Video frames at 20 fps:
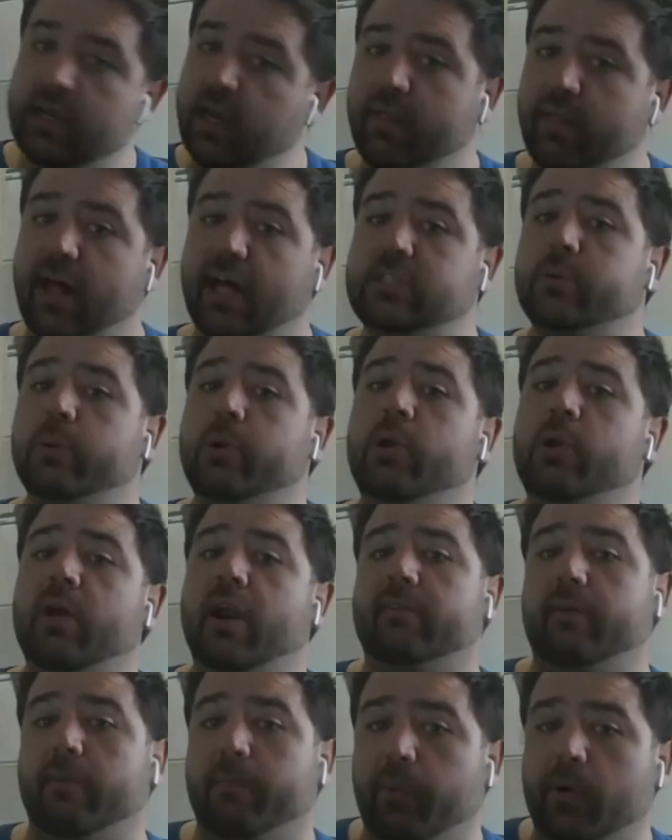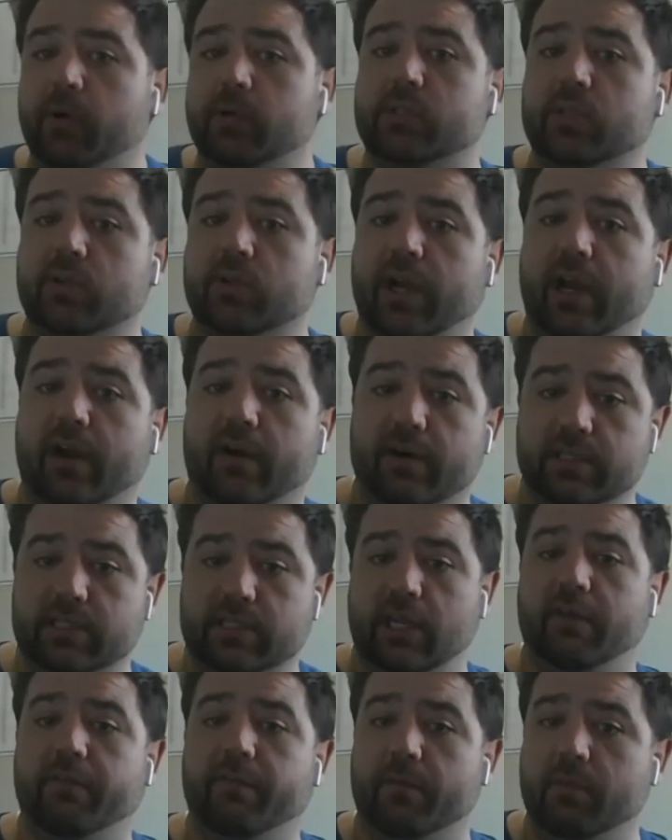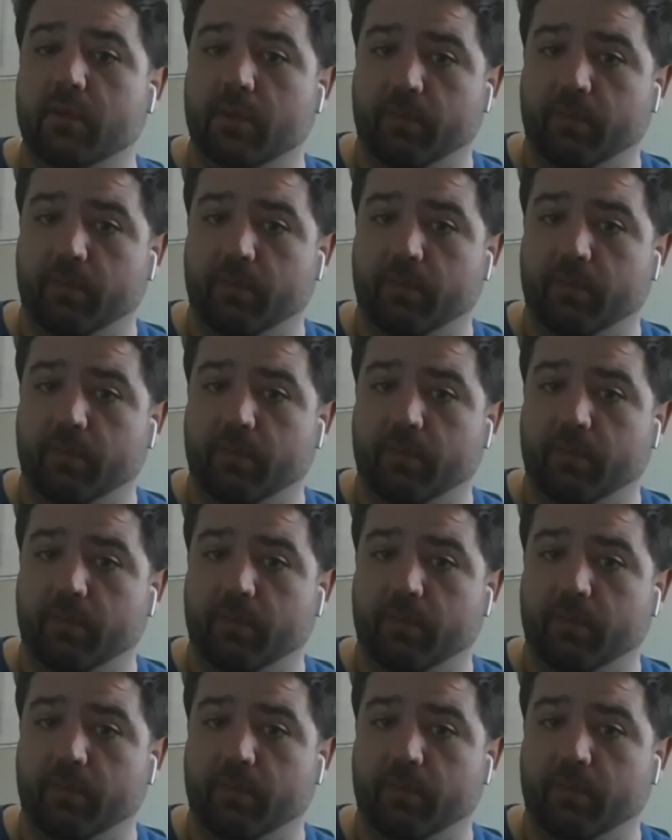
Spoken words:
Now that's where you could have a personal guarantee from the